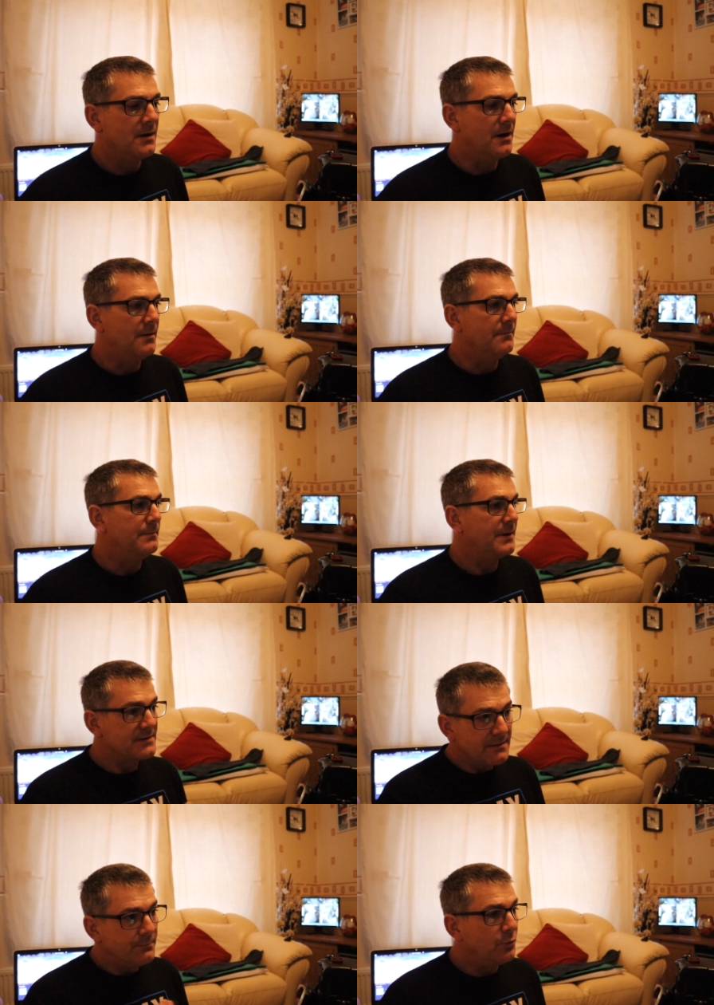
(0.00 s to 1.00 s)

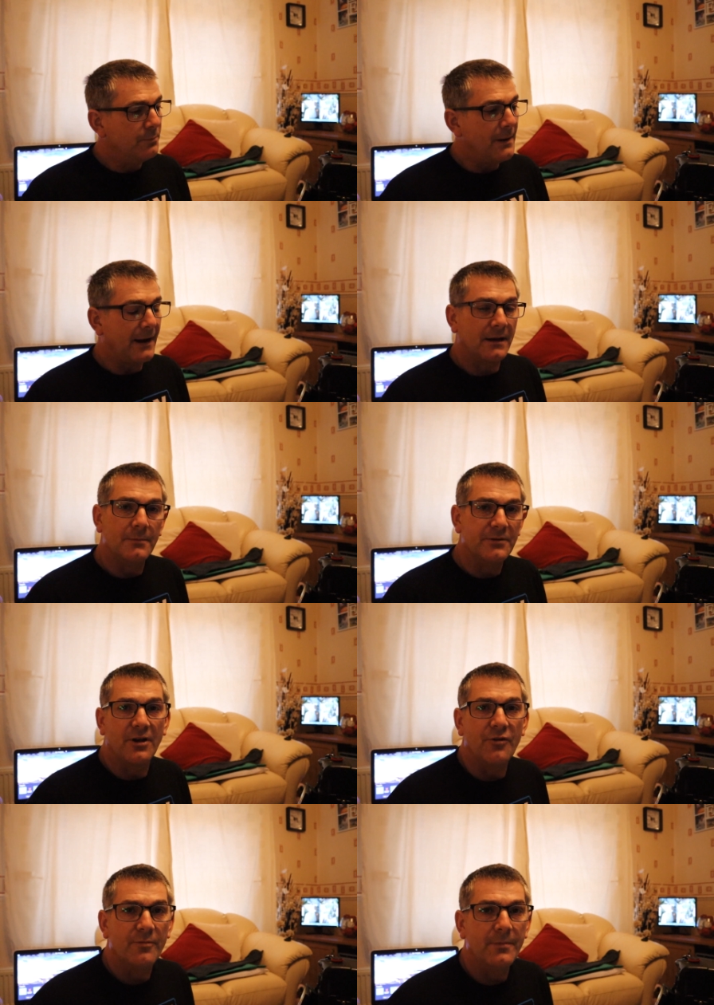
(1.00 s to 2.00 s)
Because I'm pulled back and I'm
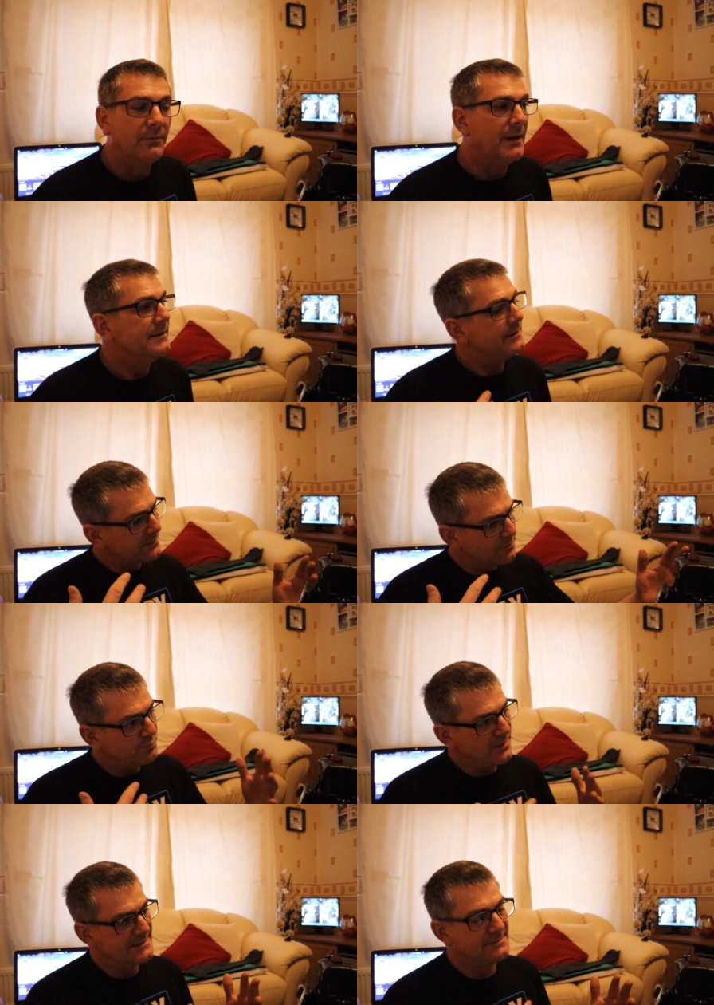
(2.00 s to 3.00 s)
using a 100mm lens, it's
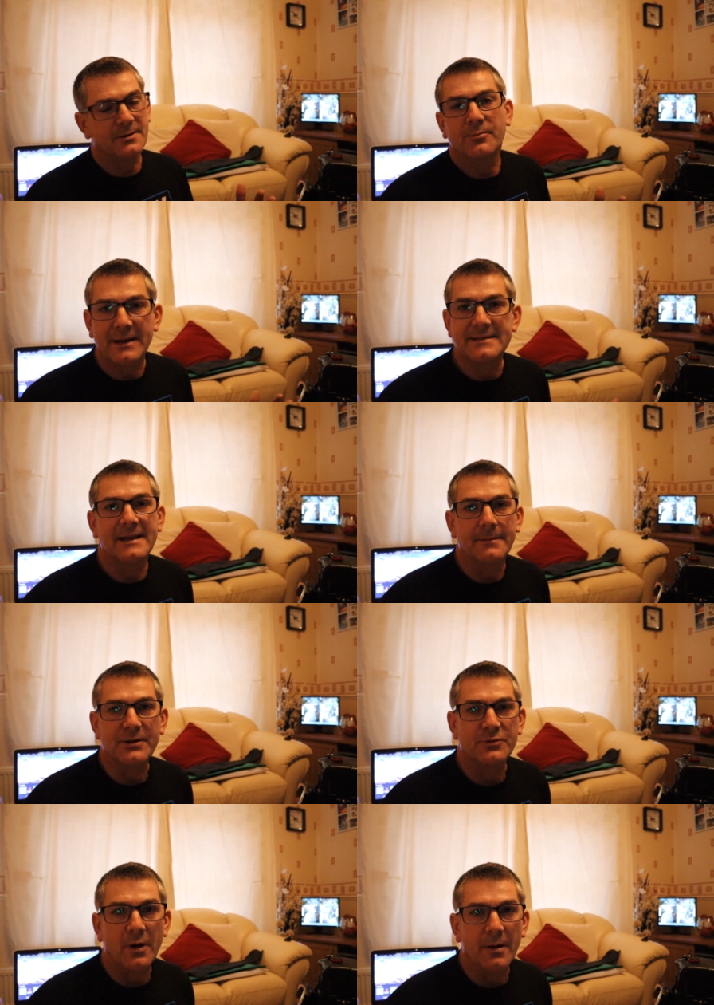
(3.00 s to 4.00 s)
compressed the
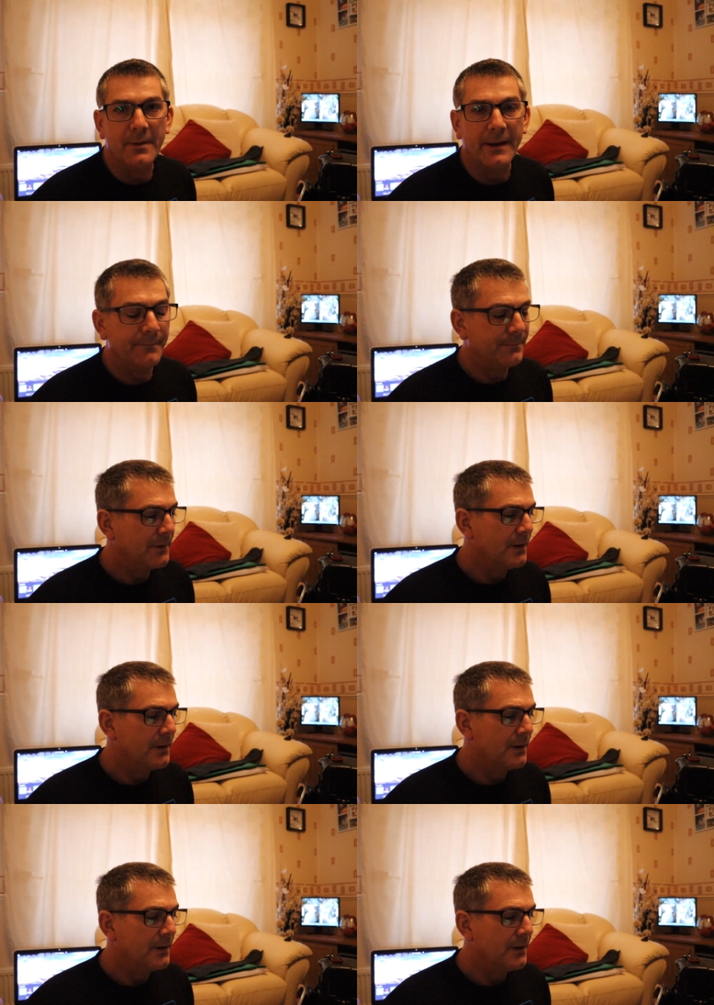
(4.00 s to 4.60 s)
image quite a bit.